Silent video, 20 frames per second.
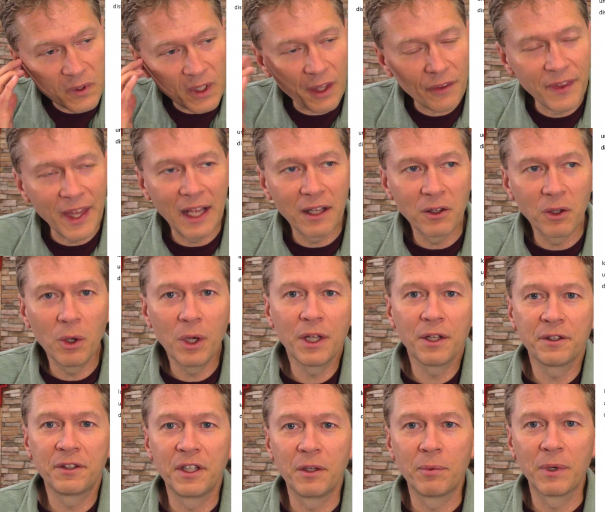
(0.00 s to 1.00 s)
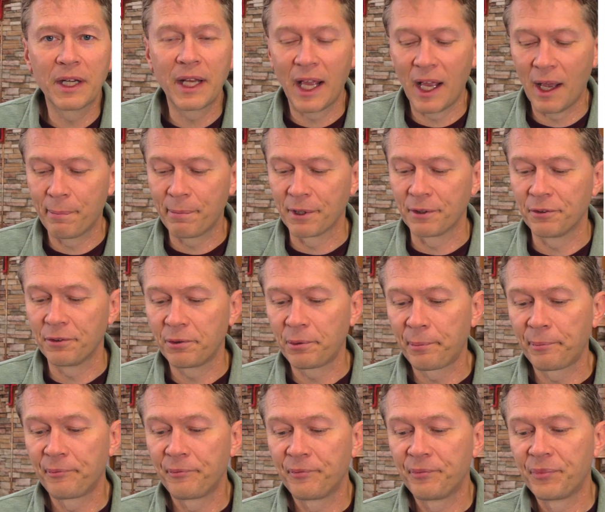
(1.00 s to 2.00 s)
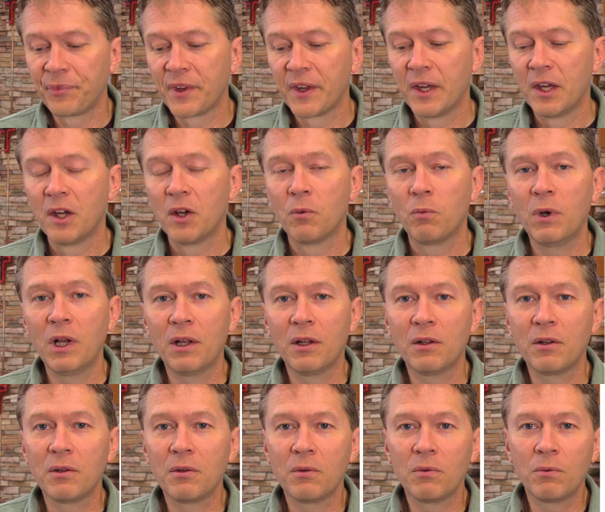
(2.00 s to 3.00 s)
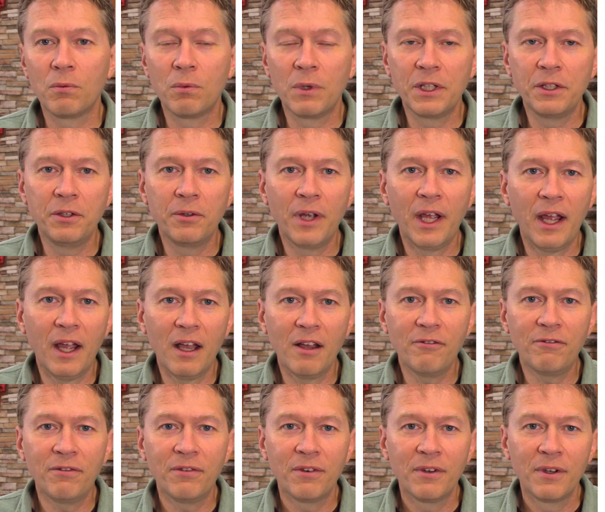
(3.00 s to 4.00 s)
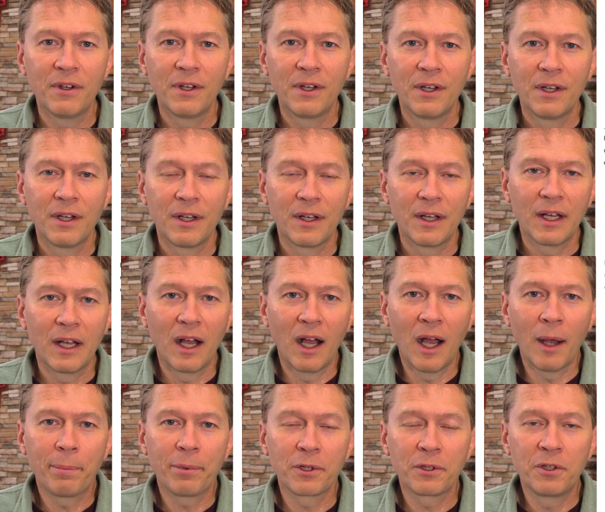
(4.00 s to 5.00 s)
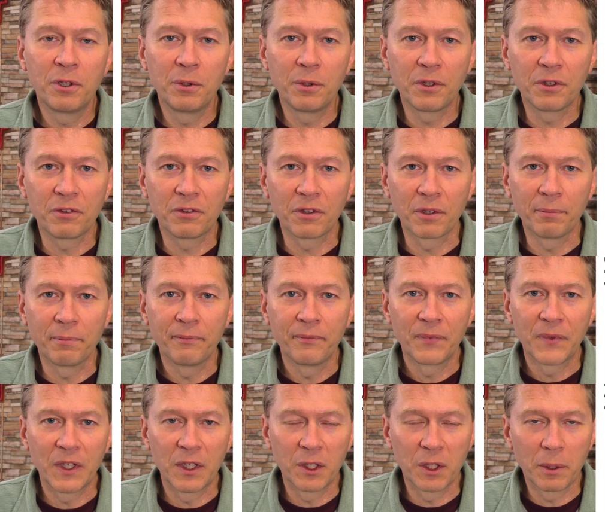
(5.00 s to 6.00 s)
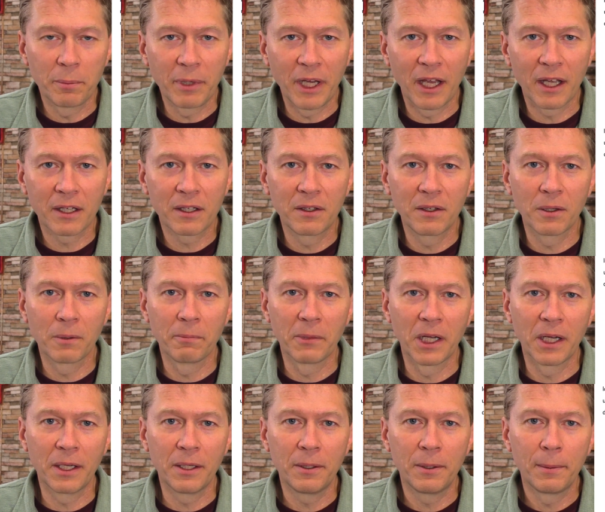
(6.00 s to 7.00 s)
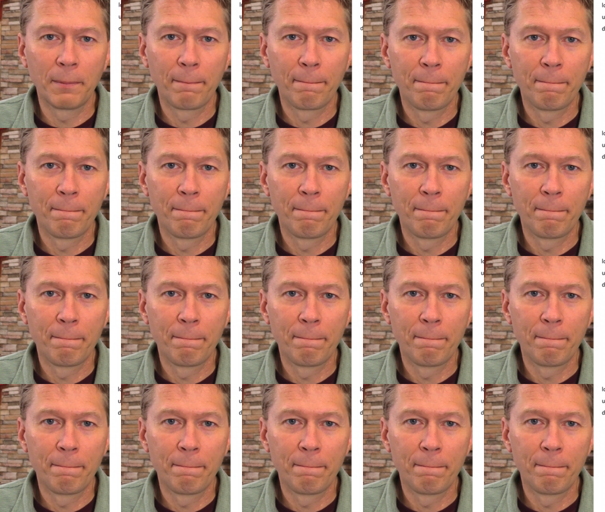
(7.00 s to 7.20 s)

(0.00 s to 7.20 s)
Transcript: that loyalty, what happens? Well, when you have opportunism in the back of your mind,